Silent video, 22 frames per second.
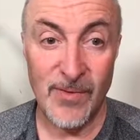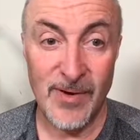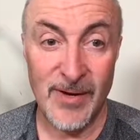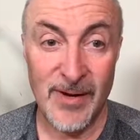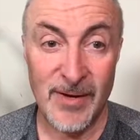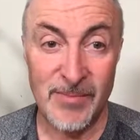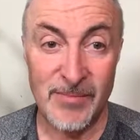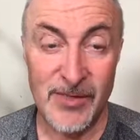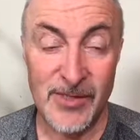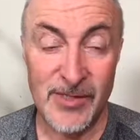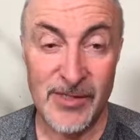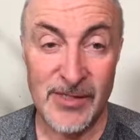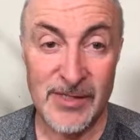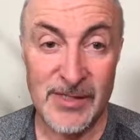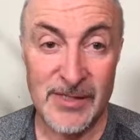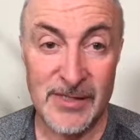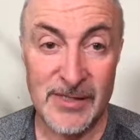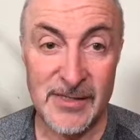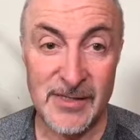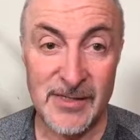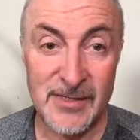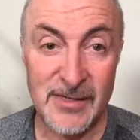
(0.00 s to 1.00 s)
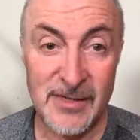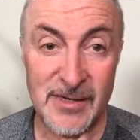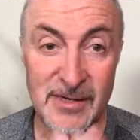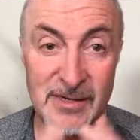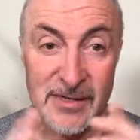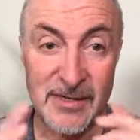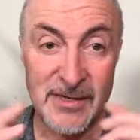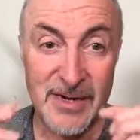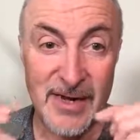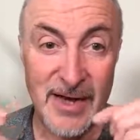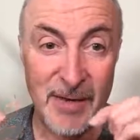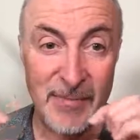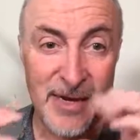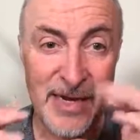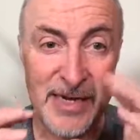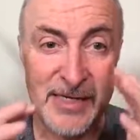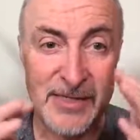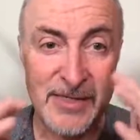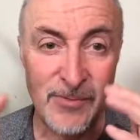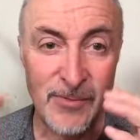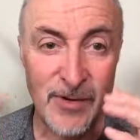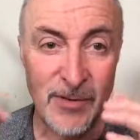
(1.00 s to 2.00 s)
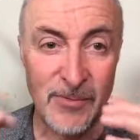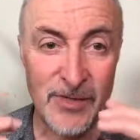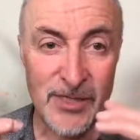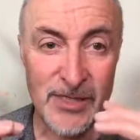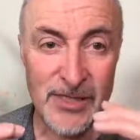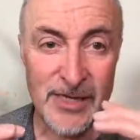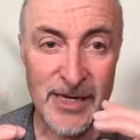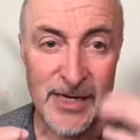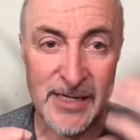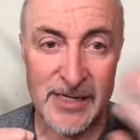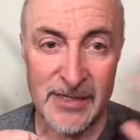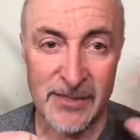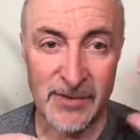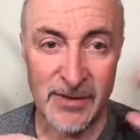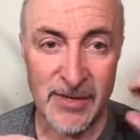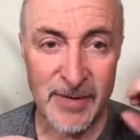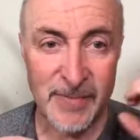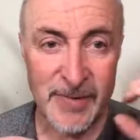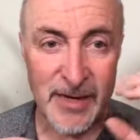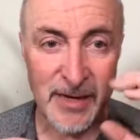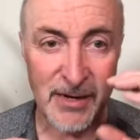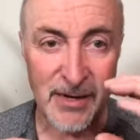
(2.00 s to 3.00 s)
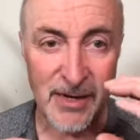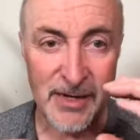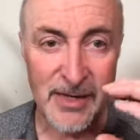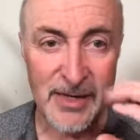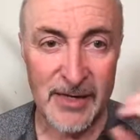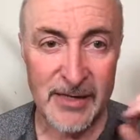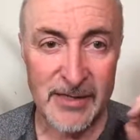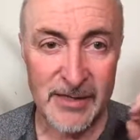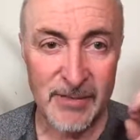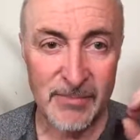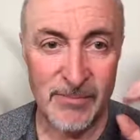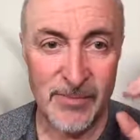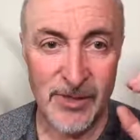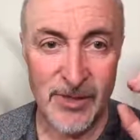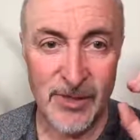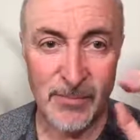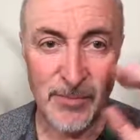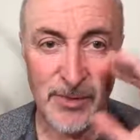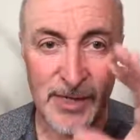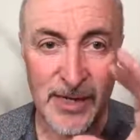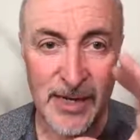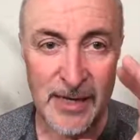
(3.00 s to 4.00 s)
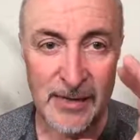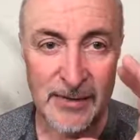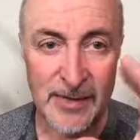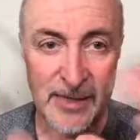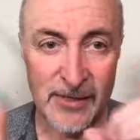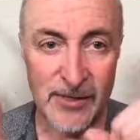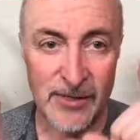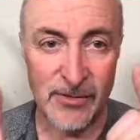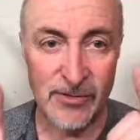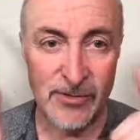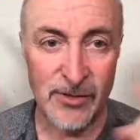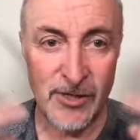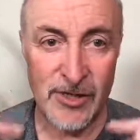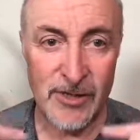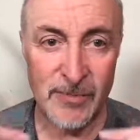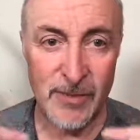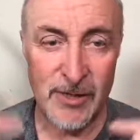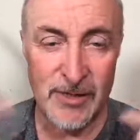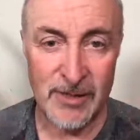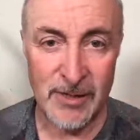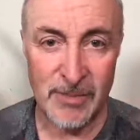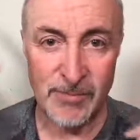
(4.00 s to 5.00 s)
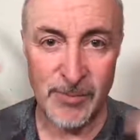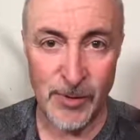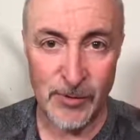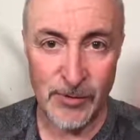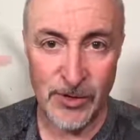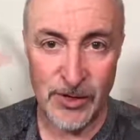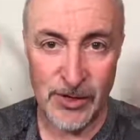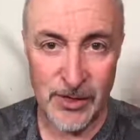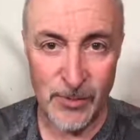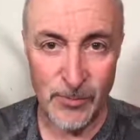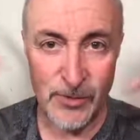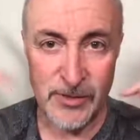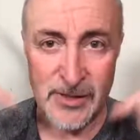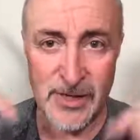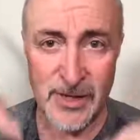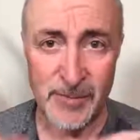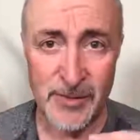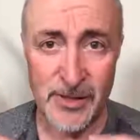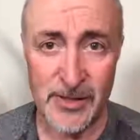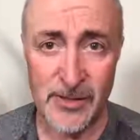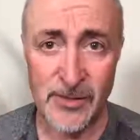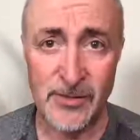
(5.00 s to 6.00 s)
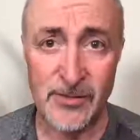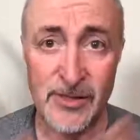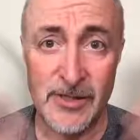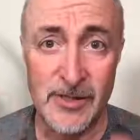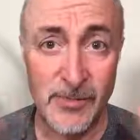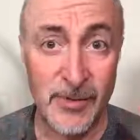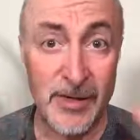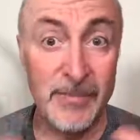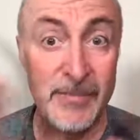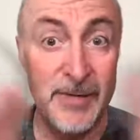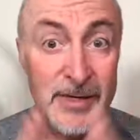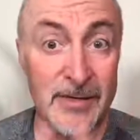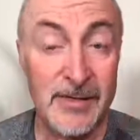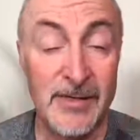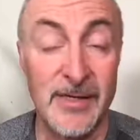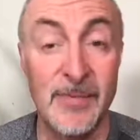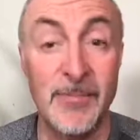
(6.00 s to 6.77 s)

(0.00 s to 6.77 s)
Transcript: I'm just I'm editing what I want to say because it's not coming out cleanly as I'm trying to put it out there. So trust me as I'm processing what's coming through. This is the way my.